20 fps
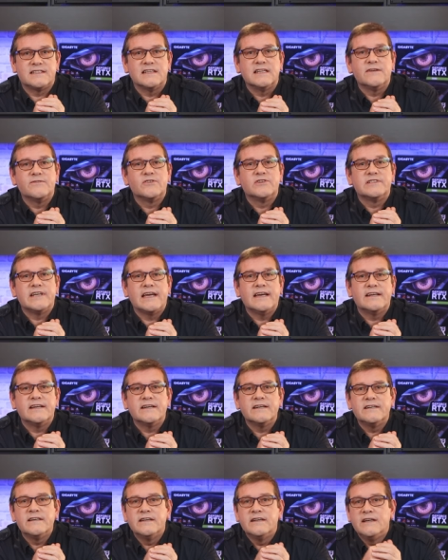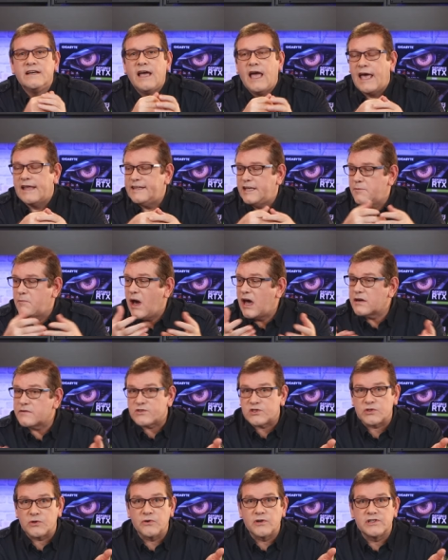deliver data and the amount
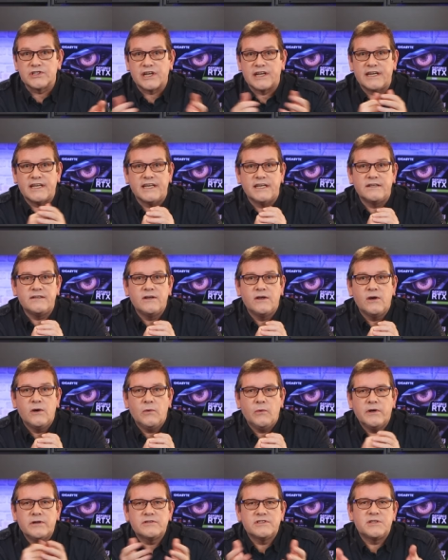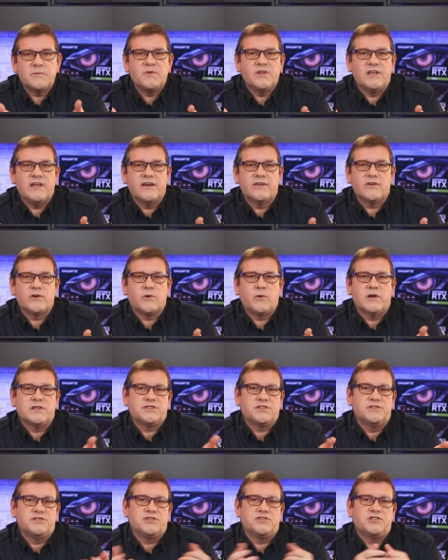of storage I need, what are some of the other
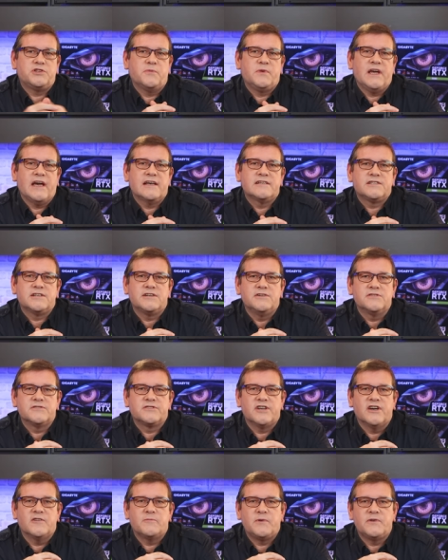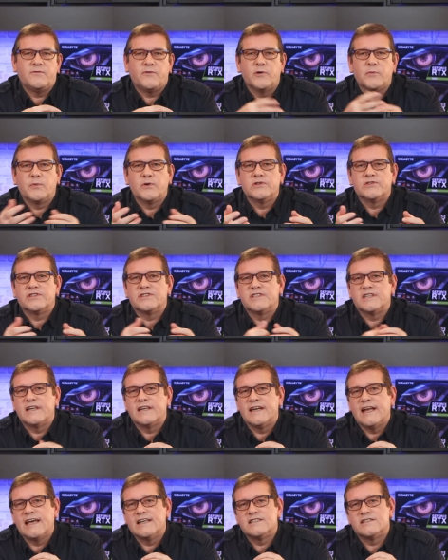questions you should be asking yourself before purchasing
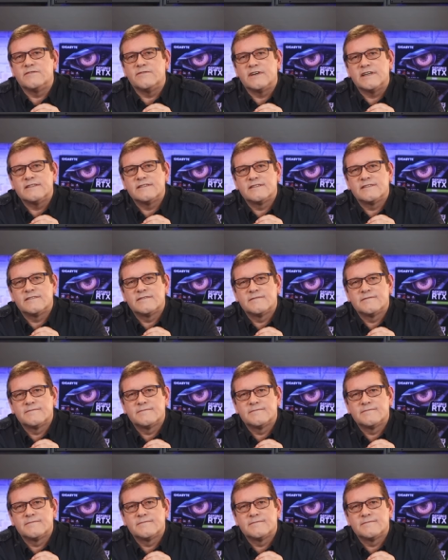a NAS device?